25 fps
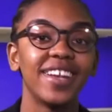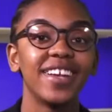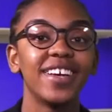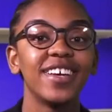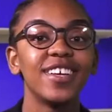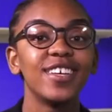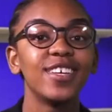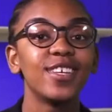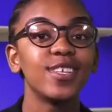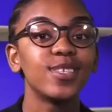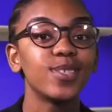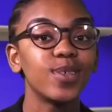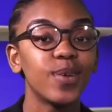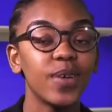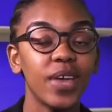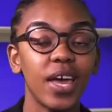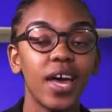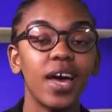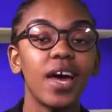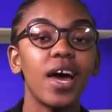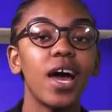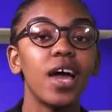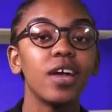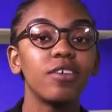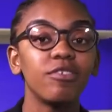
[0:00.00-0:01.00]
So
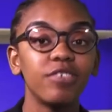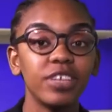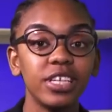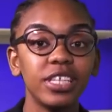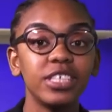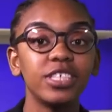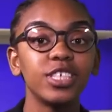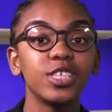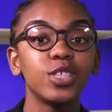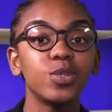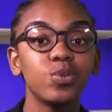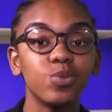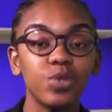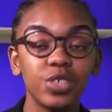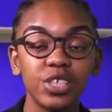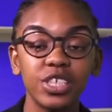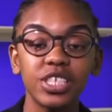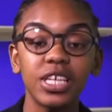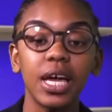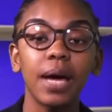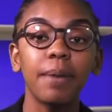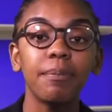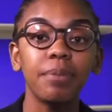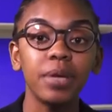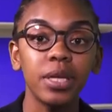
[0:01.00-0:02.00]
yeah, I really just wish
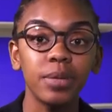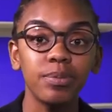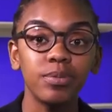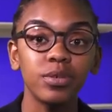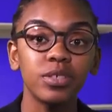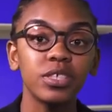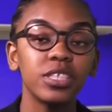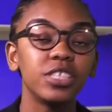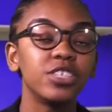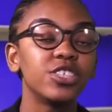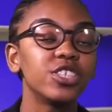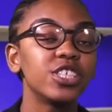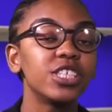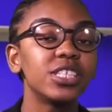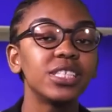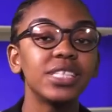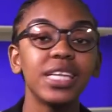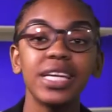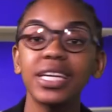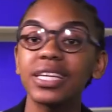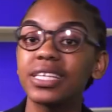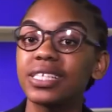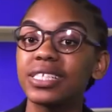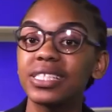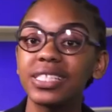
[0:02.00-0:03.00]
young people can just
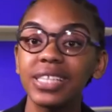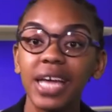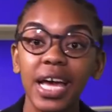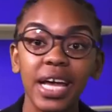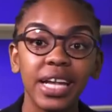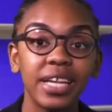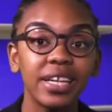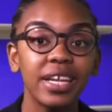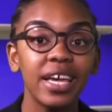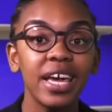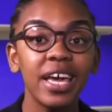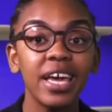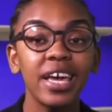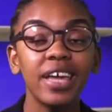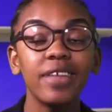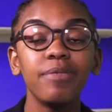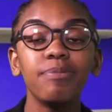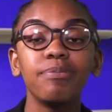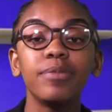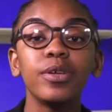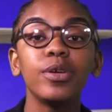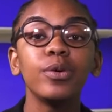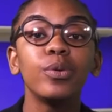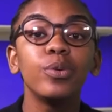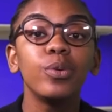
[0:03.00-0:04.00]
take a stand and
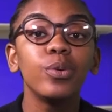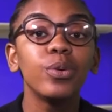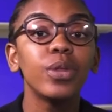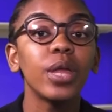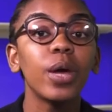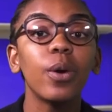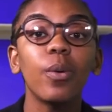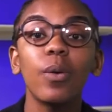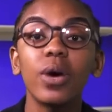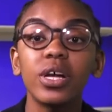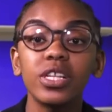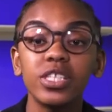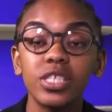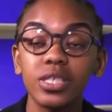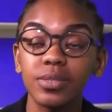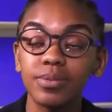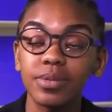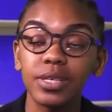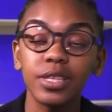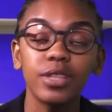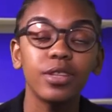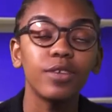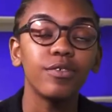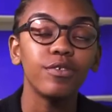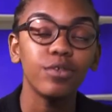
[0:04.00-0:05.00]
be who they want to be
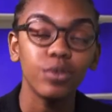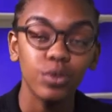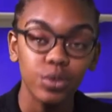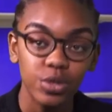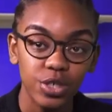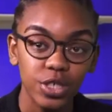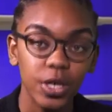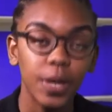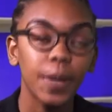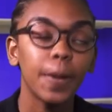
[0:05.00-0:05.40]
in the future.